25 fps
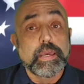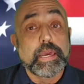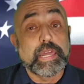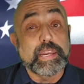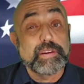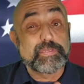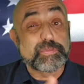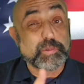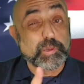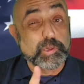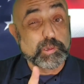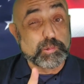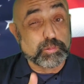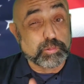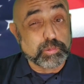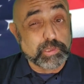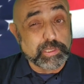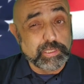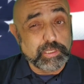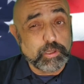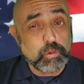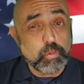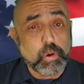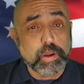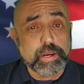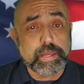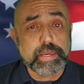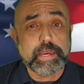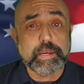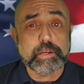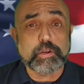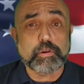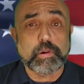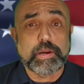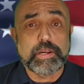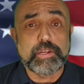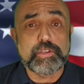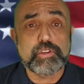And if we really want to
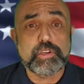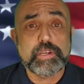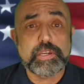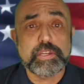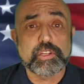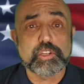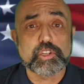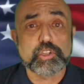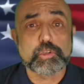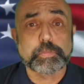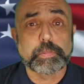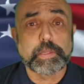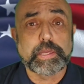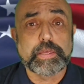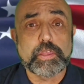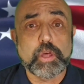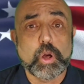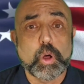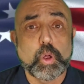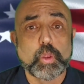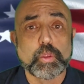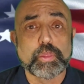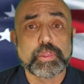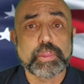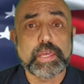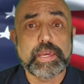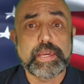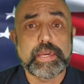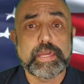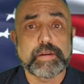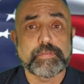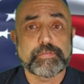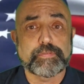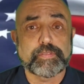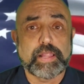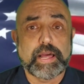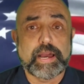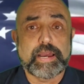get crazy and display the whole thing
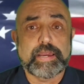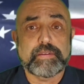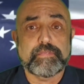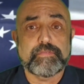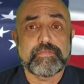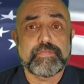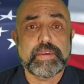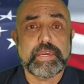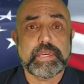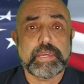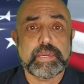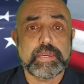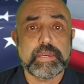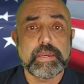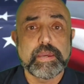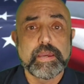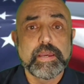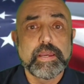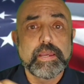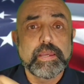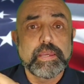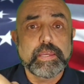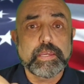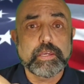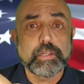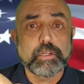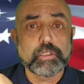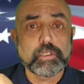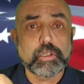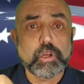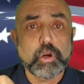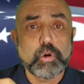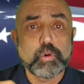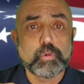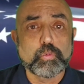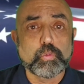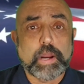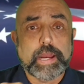in a flying V, it'll
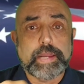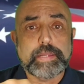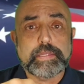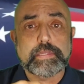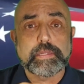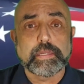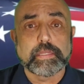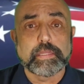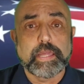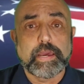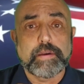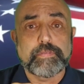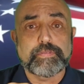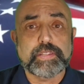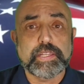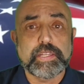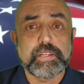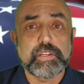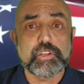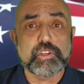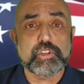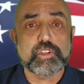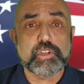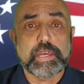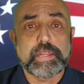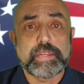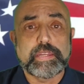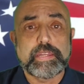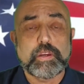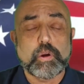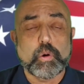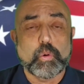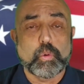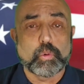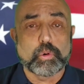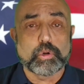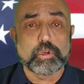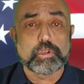go right to left in
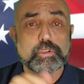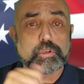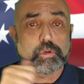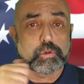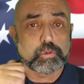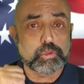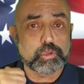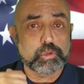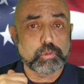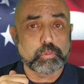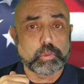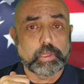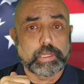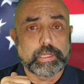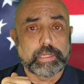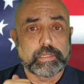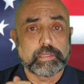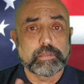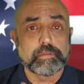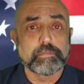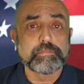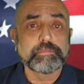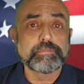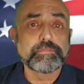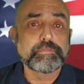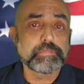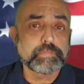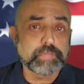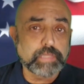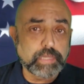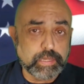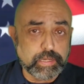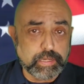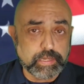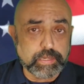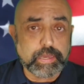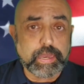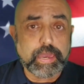descending order towards the rear.
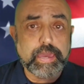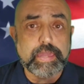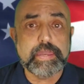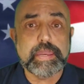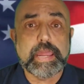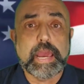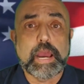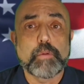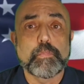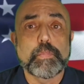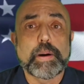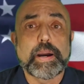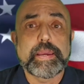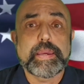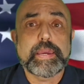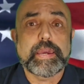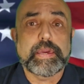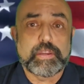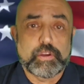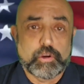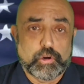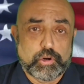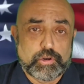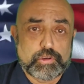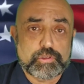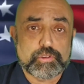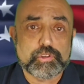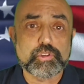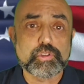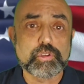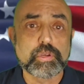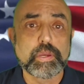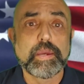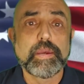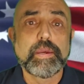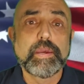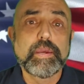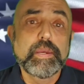And again, now my head hurts.